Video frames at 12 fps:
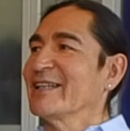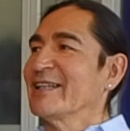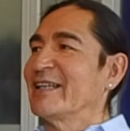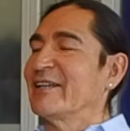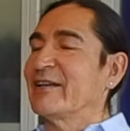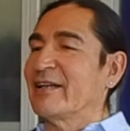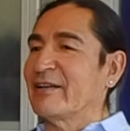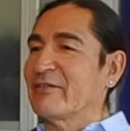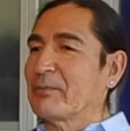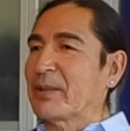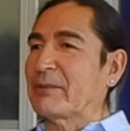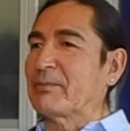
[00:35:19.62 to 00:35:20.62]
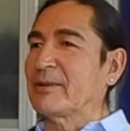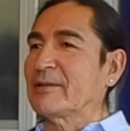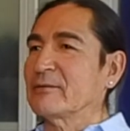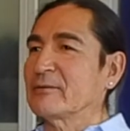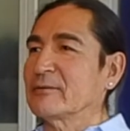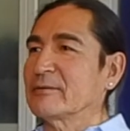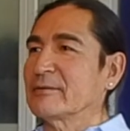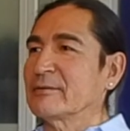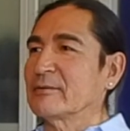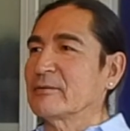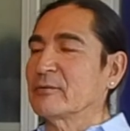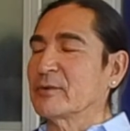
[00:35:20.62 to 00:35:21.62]
If people
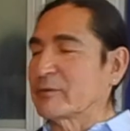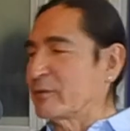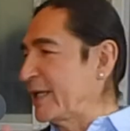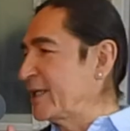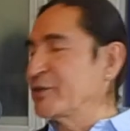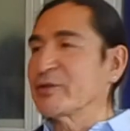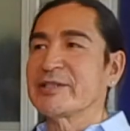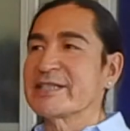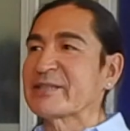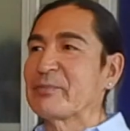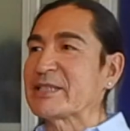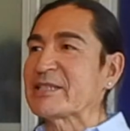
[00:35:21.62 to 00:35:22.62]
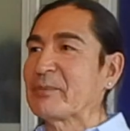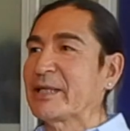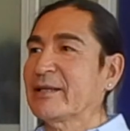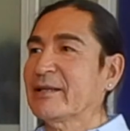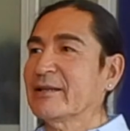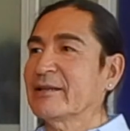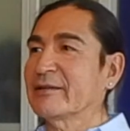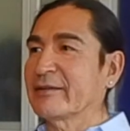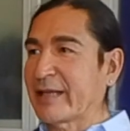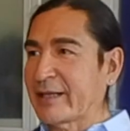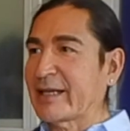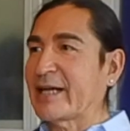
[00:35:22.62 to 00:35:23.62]
were ready to dismiss me,
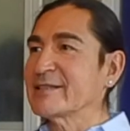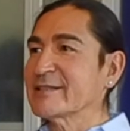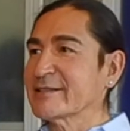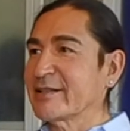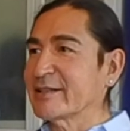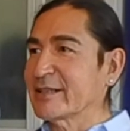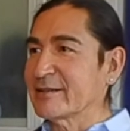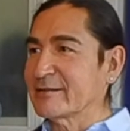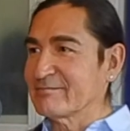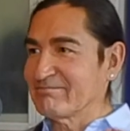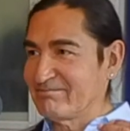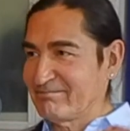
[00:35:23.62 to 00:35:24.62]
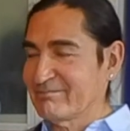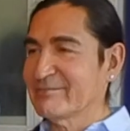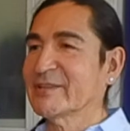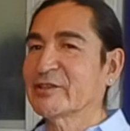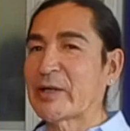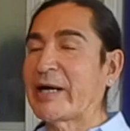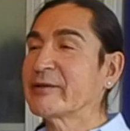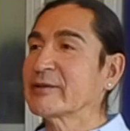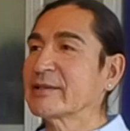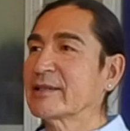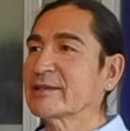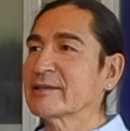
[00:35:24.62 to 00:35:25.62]
then I started
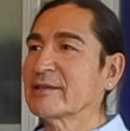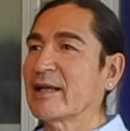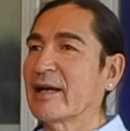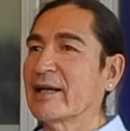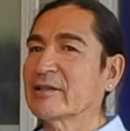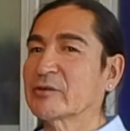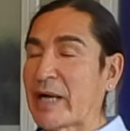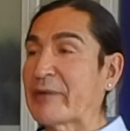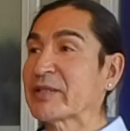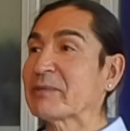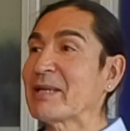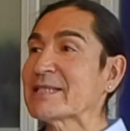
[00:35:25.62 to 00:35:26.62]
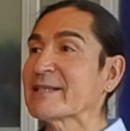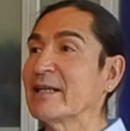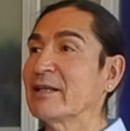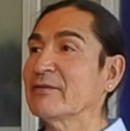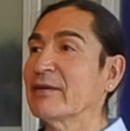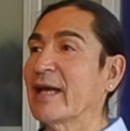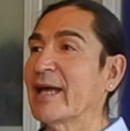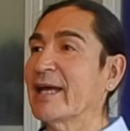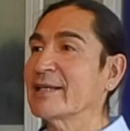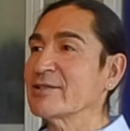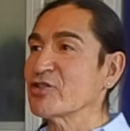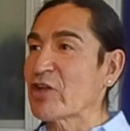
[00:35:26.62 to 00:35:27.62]
I grounded myself
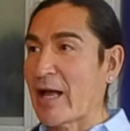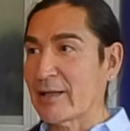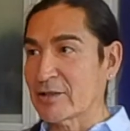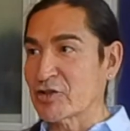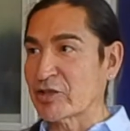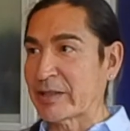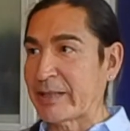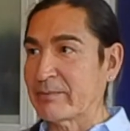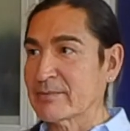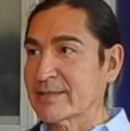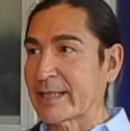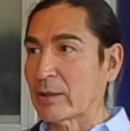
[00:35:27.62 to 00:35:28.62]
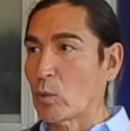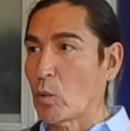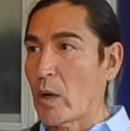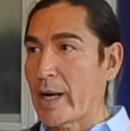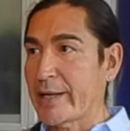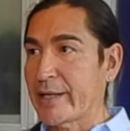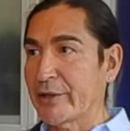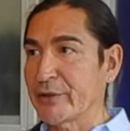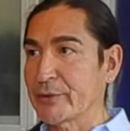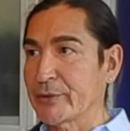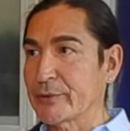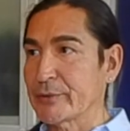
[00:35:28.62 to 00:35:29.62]
and challenged them, saying, "Why are
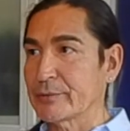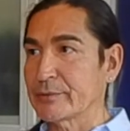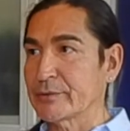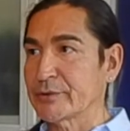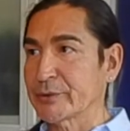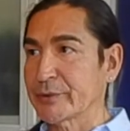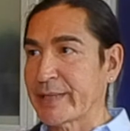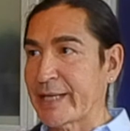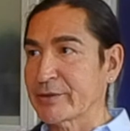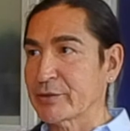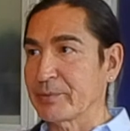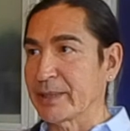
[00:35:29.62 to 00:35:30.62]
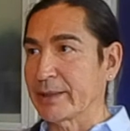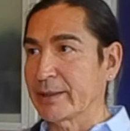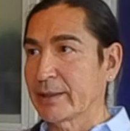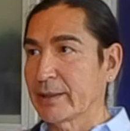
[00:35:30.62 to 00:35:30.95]
you doing that to me?"